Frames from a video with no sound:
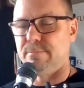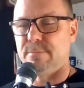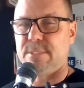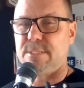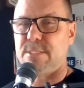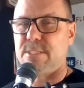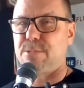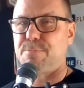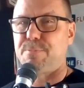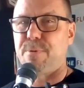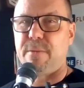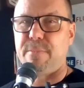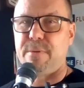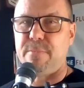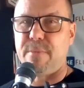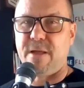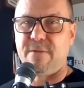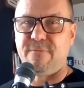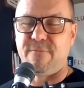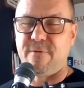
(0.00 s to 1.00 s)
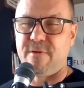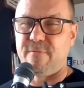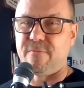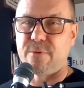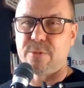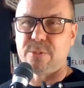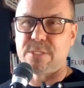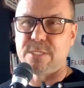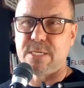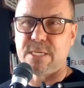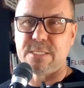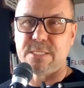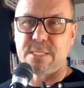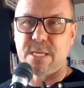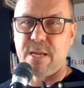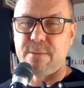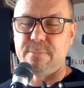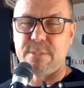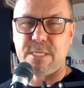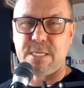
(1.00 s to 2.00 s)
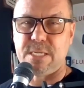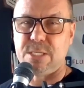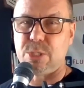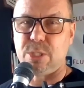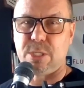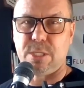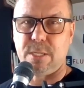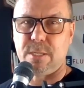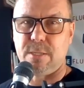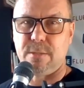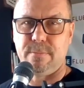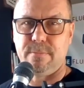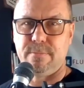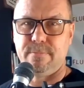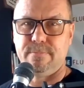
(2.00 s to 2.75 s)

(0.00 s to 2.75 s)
This is probably my fifth or sixth time teaching it.